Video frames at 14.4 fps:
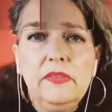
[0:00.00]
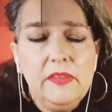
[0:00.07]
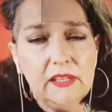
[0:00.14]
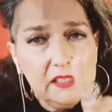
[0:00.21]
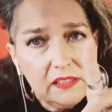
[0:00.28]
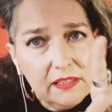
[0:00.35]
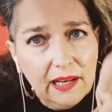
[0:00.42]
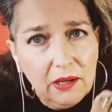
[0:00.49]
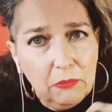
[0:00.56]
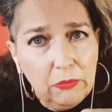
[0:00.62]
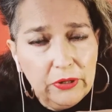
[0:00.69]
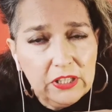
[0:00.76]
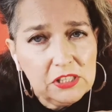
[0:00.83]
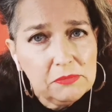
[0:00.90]
This now
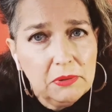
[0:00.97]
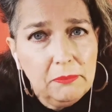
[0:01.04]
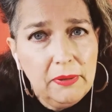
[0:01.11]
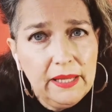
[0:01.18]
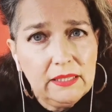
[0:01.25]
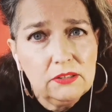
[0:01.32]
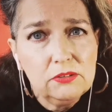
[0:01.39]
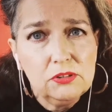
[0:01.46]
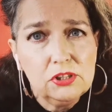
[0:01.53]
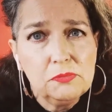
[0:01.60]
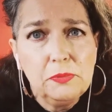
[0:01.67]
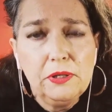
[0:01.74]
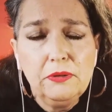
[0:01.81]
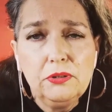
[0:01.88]
brings me back to the
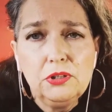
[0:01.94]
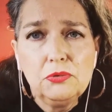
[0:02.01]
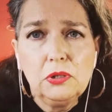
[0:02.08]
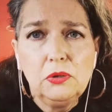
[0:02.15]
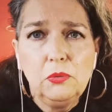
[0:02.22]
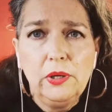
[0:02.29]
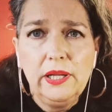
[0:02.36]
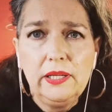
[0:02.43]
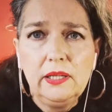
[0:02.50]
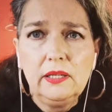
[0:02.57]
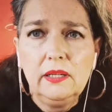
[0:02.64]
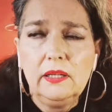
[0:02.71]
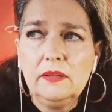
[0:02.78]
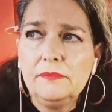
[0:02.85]
spiritual
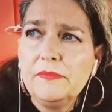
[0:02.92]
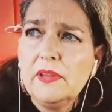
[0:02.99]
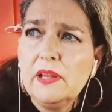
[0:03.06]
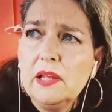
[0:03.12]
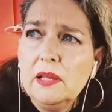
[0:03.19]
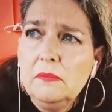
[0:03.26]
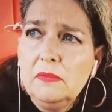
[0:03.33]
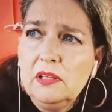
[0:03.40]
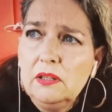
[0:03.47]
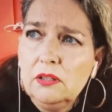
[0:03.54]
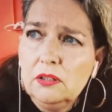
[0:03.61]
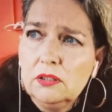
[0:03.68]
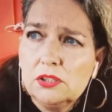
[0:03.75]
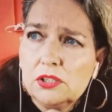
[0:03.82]
awakening,
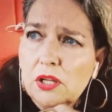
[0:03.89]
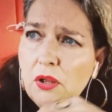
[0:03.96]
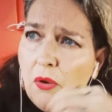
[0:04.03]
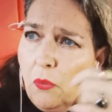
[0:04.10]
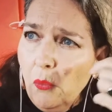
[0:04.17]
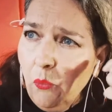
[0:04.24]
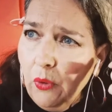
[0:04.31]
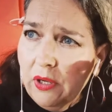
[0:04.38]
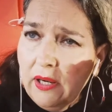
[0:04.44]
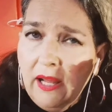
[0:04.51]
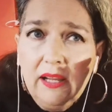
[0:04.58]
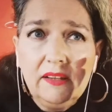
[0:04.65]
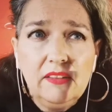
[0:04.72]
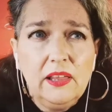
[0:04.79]
because when
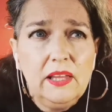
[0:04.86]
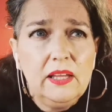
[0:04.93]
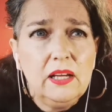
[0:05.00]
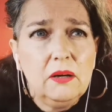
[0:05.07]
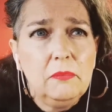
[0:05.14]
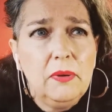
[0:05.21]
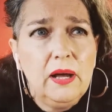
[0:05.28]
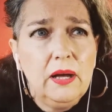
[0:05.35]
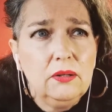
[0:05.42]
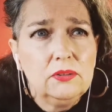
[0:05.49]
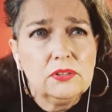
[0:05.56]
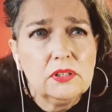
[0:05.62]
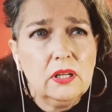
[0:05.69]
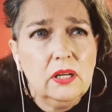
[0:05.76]
I think
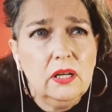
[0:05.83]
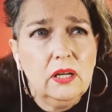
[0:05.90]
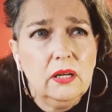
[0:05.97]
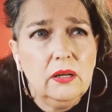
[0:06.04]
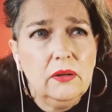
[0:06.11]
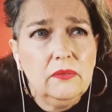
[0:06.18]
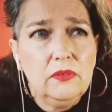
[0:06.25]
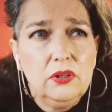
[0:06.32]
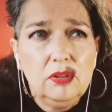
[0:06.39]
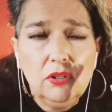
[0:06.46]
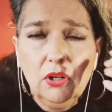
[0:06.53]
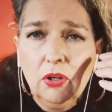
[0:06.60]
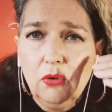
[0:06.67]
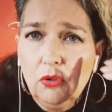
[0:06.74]
about
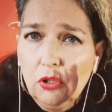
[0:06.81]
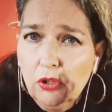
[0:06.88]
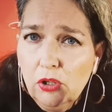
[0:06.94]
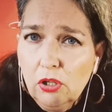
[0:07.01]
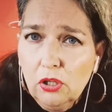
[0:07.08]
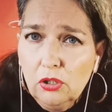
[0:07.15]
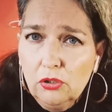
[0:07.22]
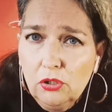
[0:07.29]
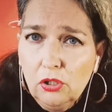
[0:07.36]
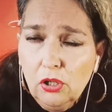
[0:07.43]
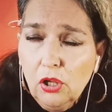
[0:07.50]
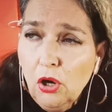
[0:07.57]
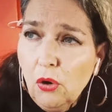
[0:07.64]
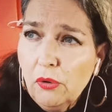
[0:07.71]
the
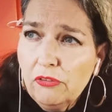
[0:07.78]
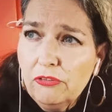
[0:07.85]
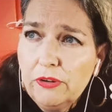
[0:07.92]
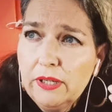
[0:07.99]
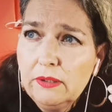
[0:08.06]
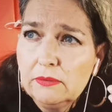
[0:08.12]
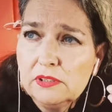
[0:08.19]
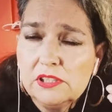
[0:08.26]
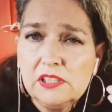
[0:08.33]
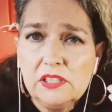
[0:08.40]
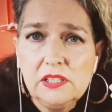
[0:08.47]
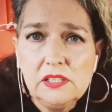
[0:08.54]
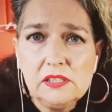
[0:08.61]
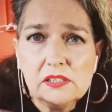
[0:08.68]
lower
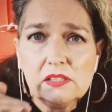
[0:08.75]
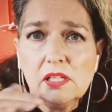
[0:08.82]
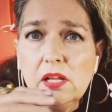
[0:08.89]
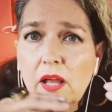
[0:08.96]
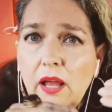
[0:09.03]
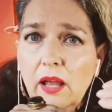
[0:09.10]
frequencies